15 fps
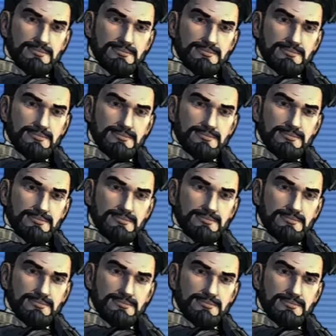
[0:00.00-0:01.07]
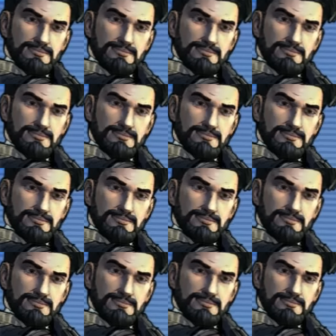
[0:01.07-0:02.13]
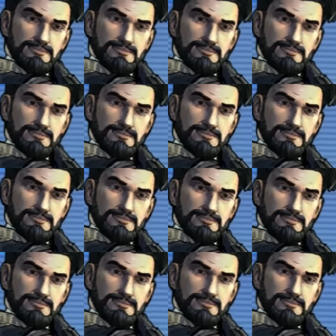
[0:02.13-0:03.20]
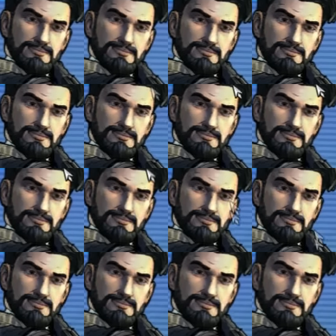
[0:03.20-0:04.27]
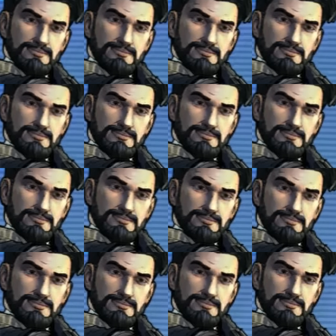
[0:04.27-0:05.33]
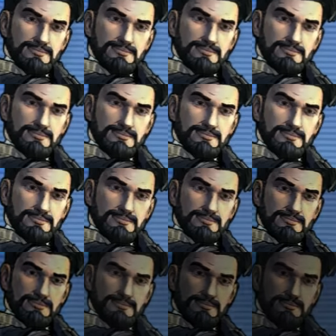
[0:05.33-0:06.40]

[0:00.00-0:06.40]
No words are spoken by the person on screen.